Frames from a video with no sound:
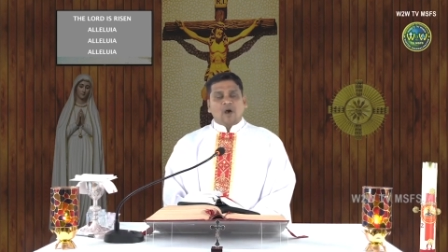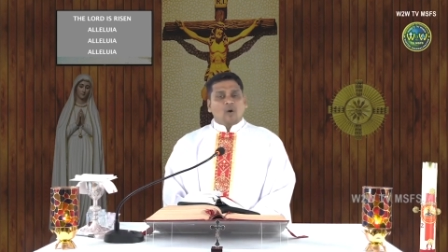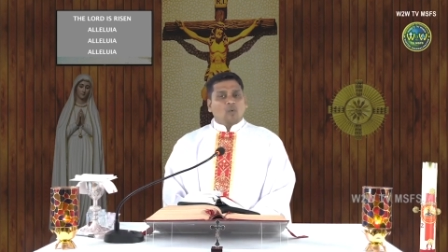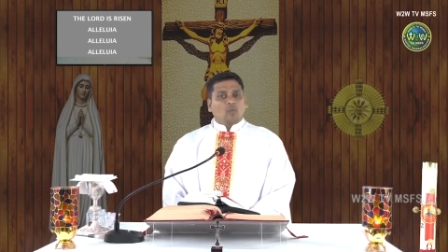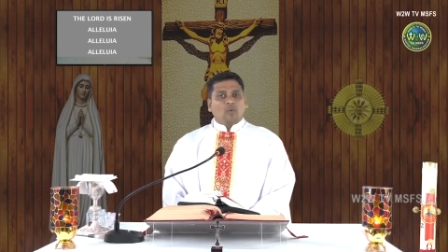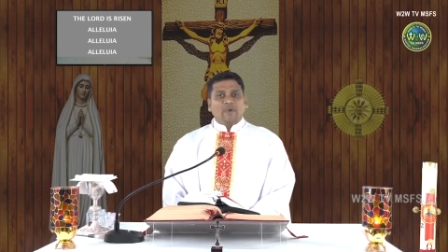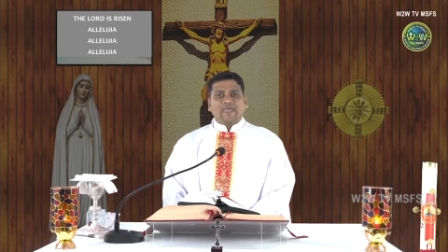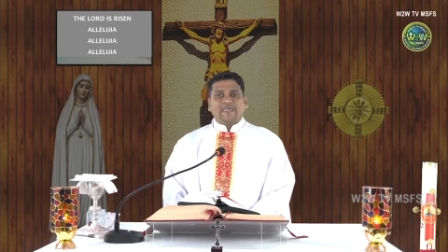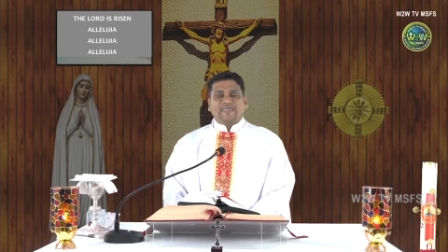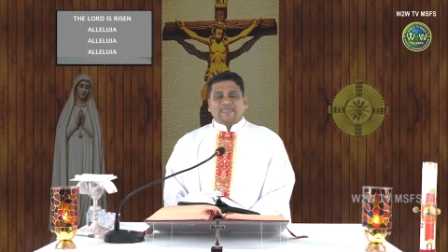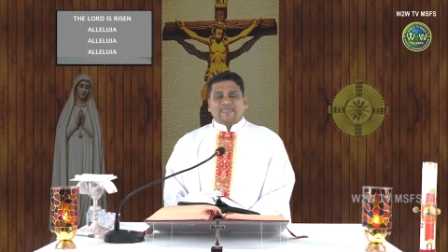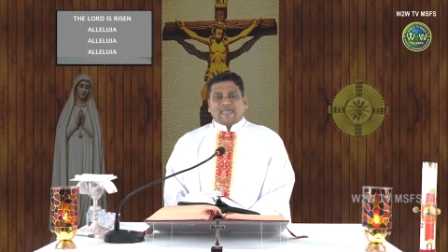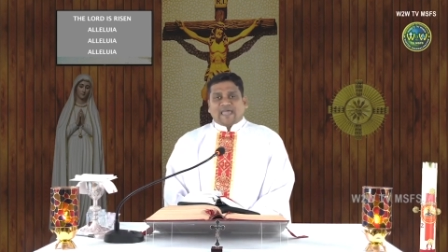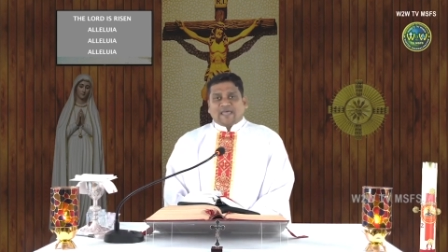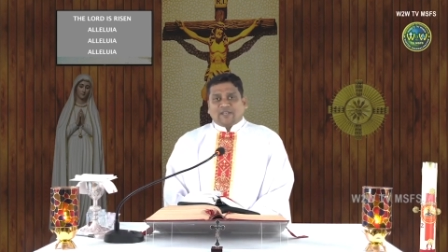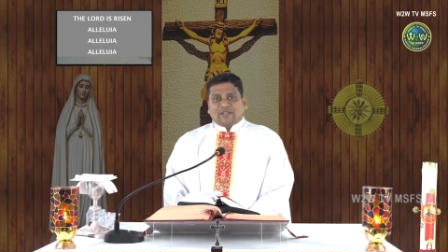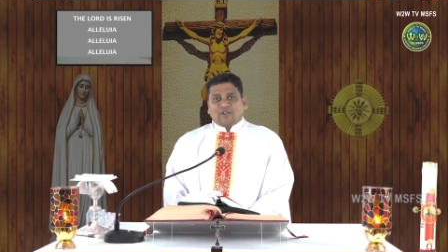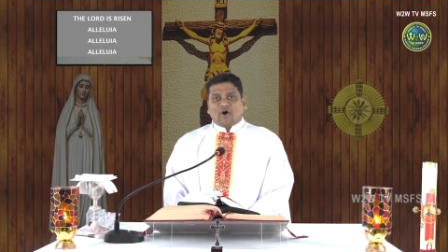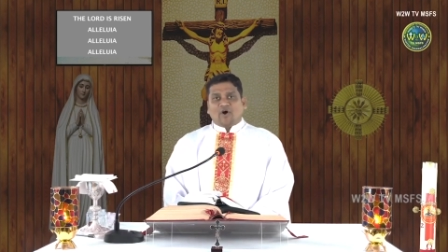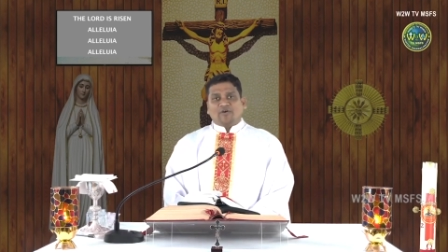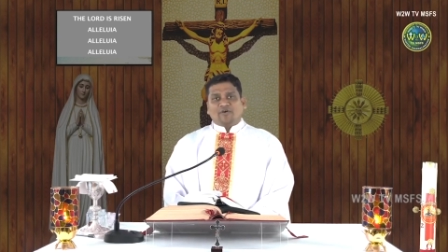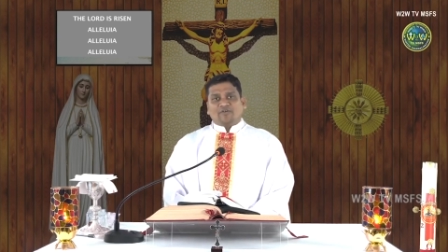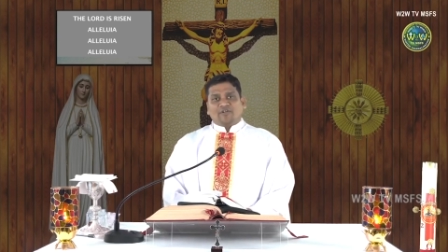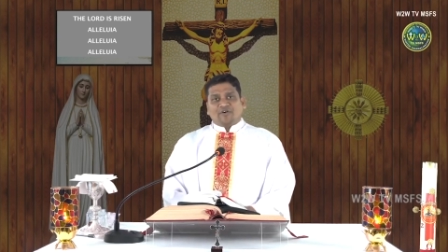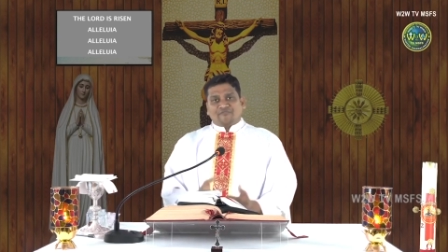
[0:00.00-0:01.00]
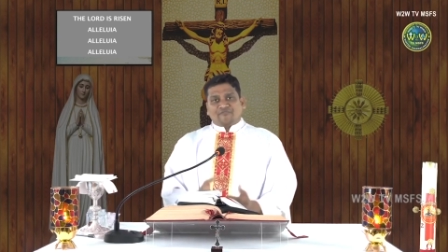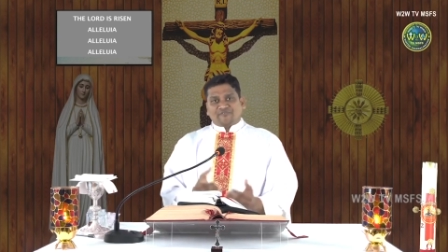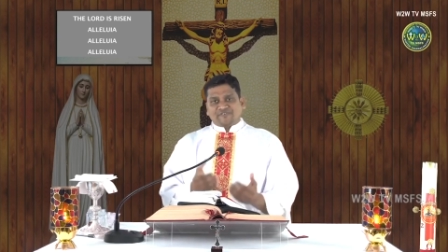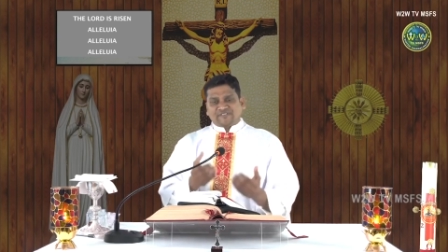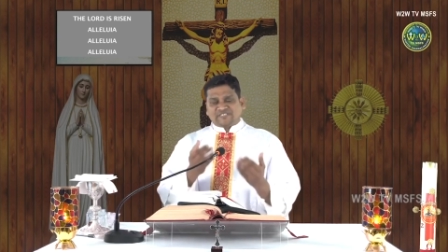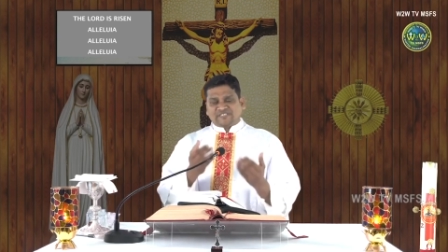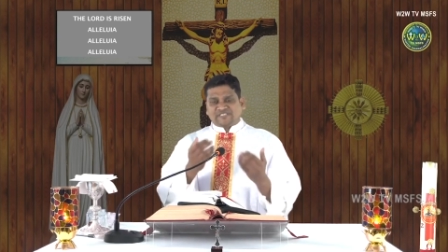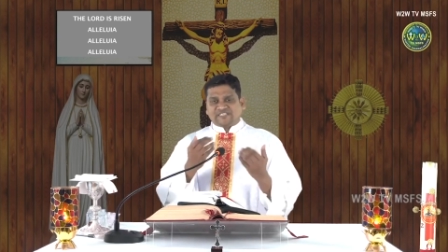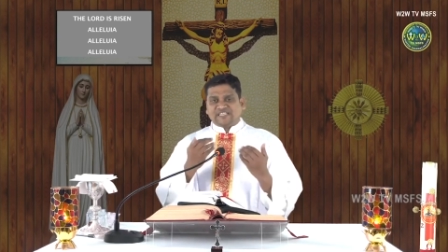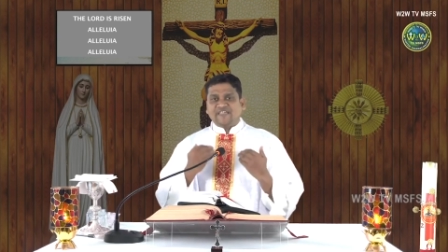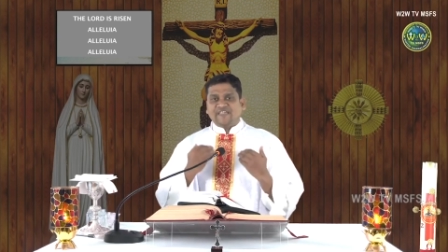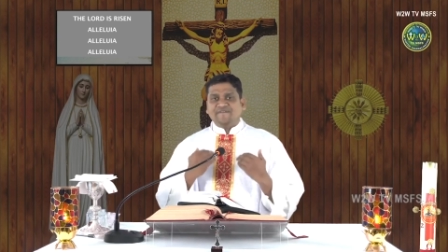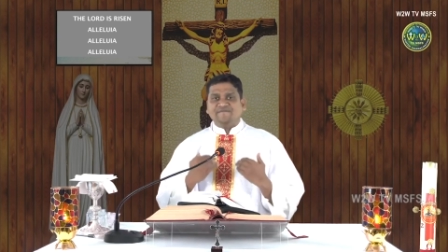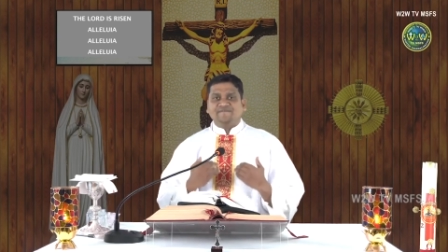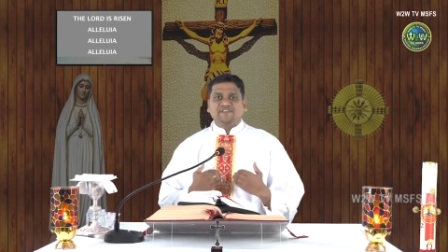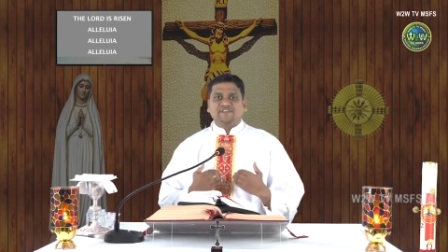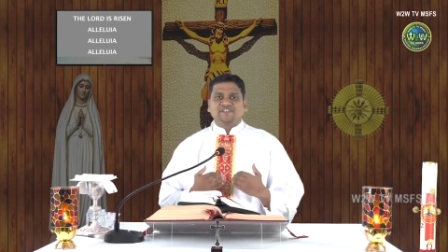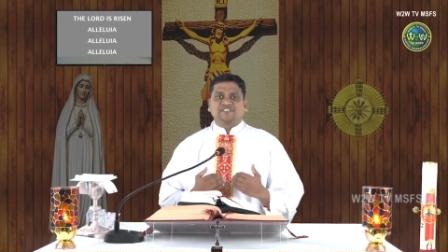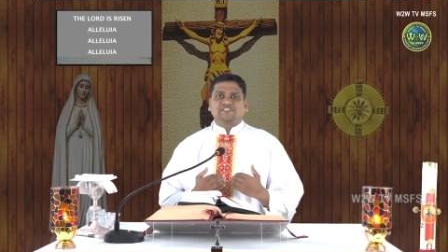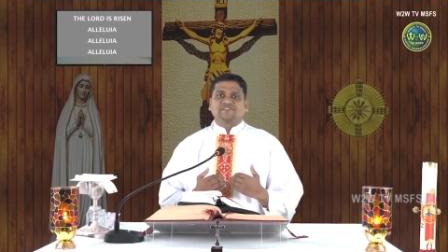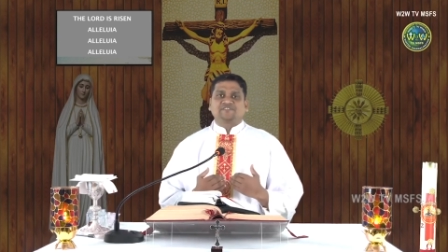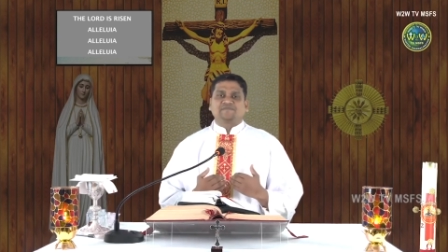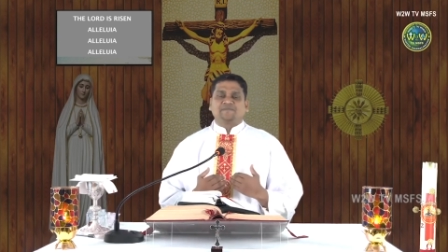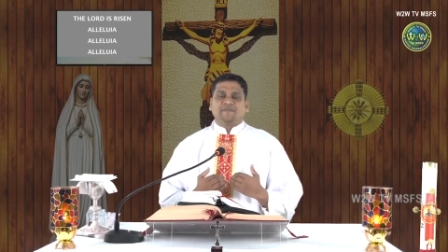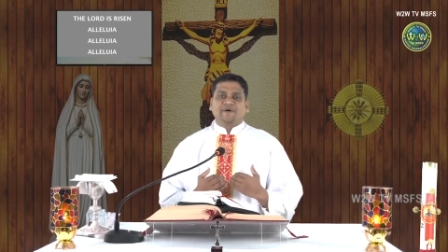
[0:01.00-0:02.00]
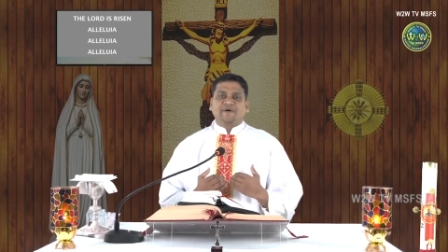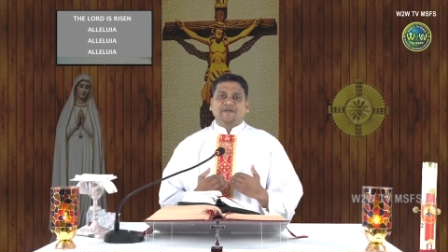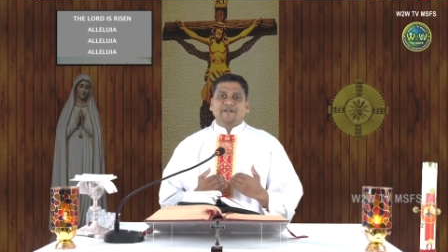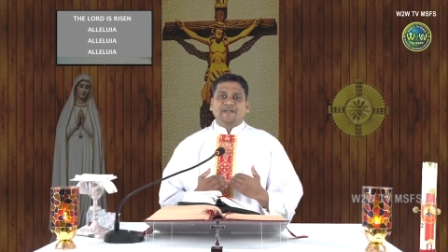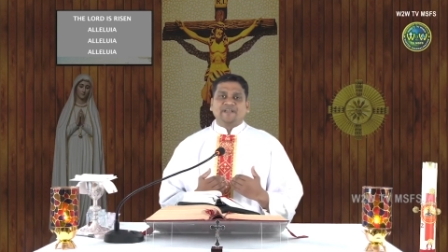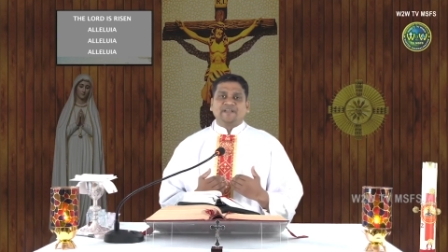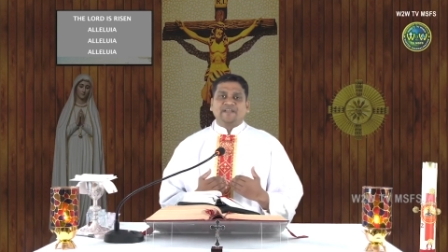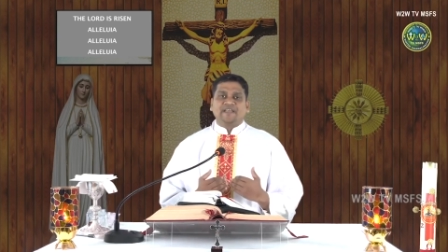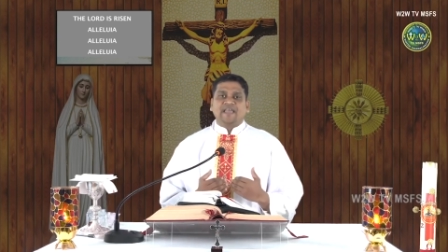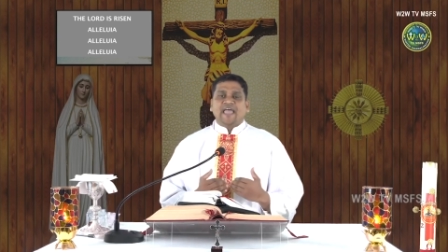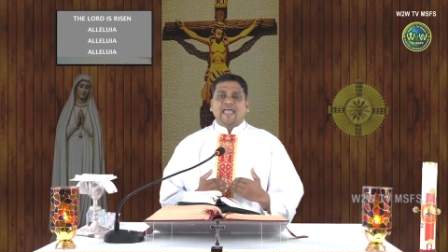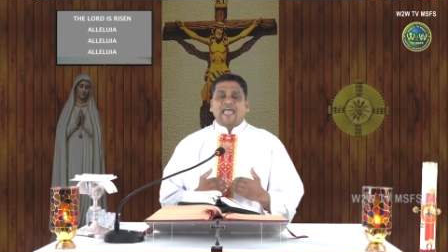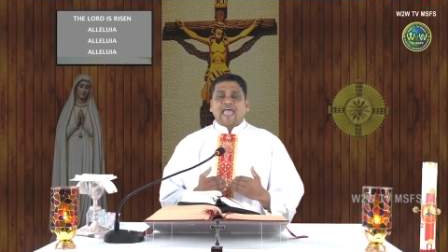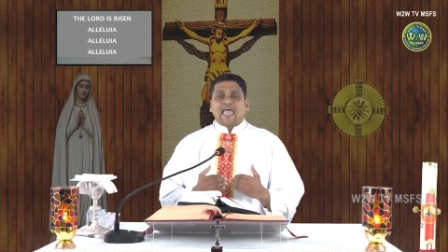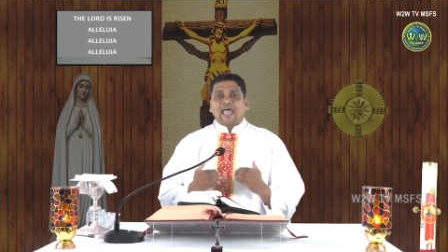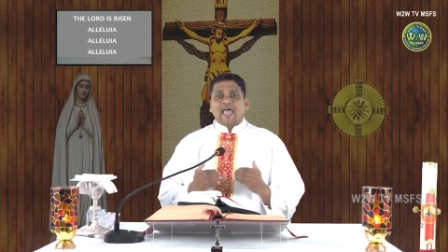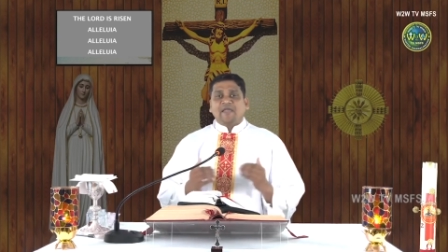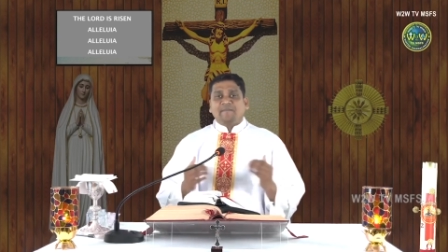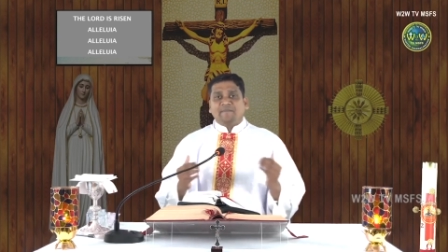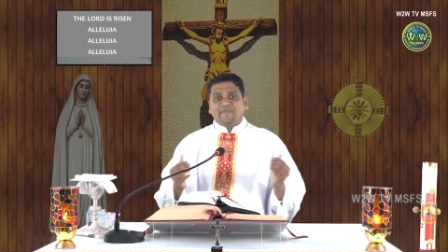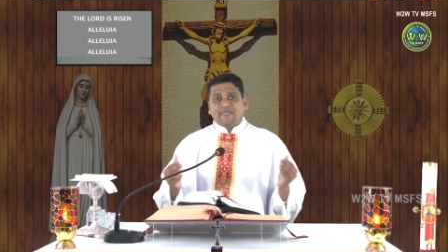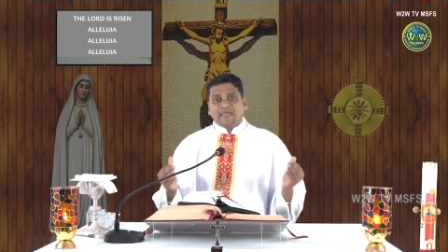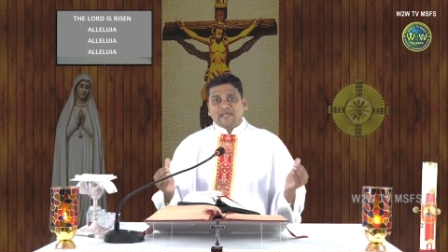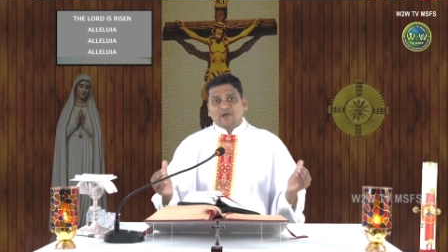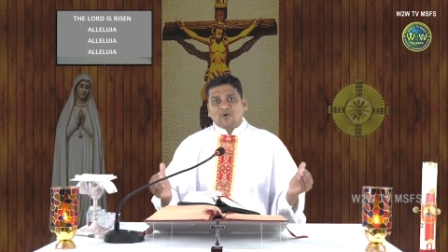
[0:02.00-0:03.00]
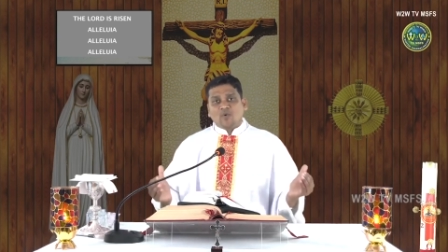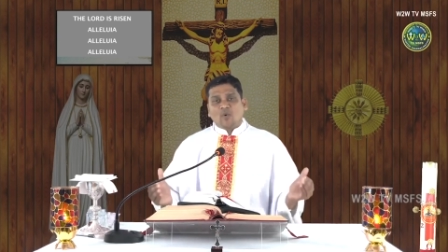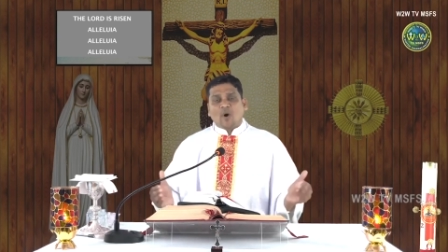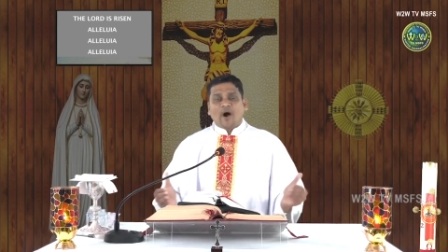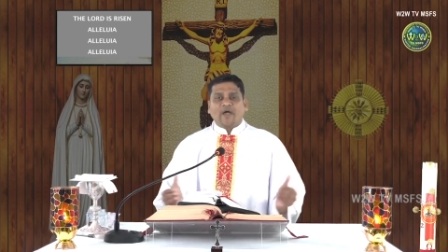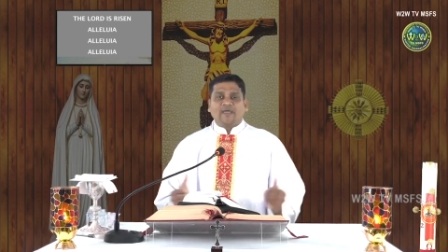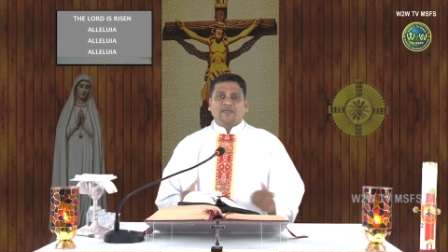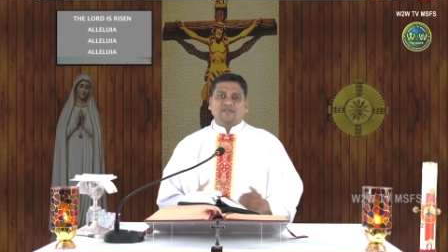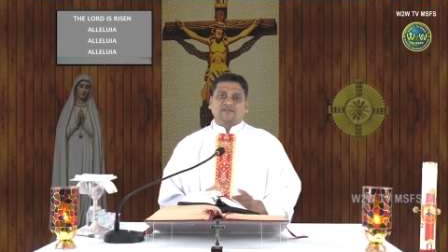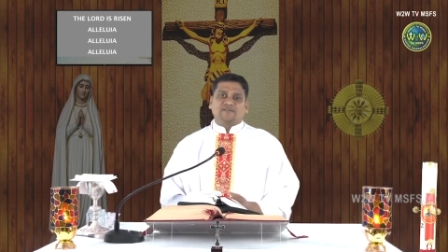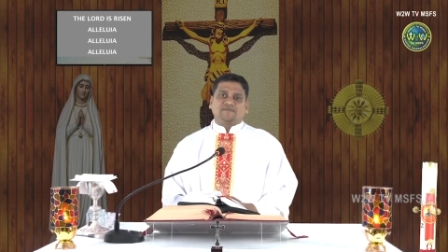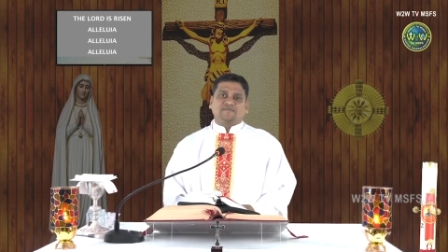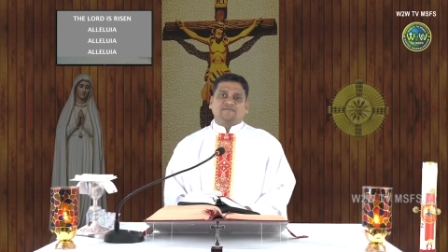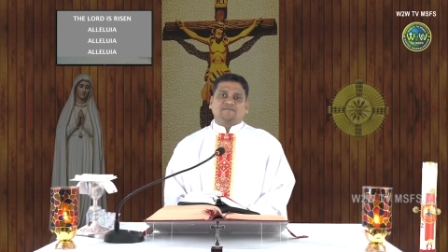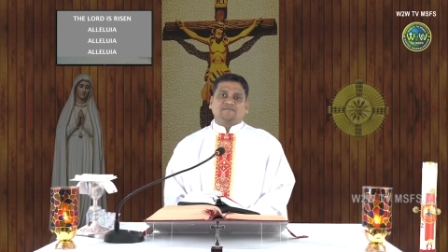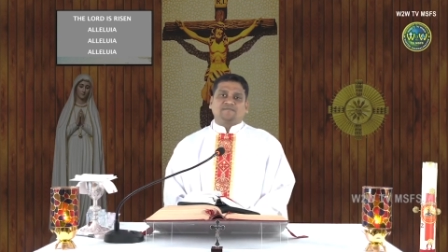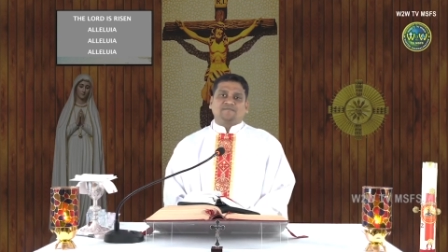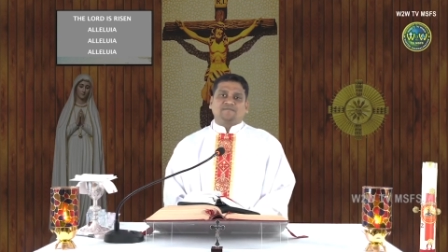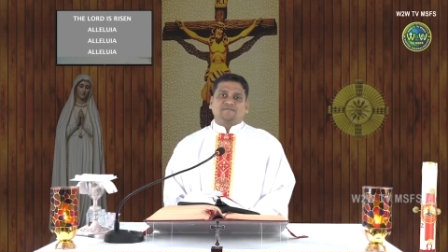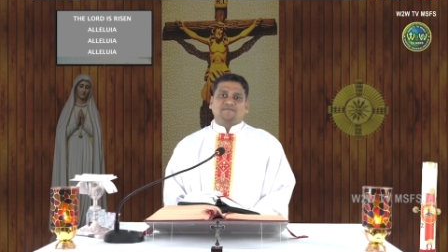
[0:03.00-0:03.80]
We cannot receive the Spirit and be quiet.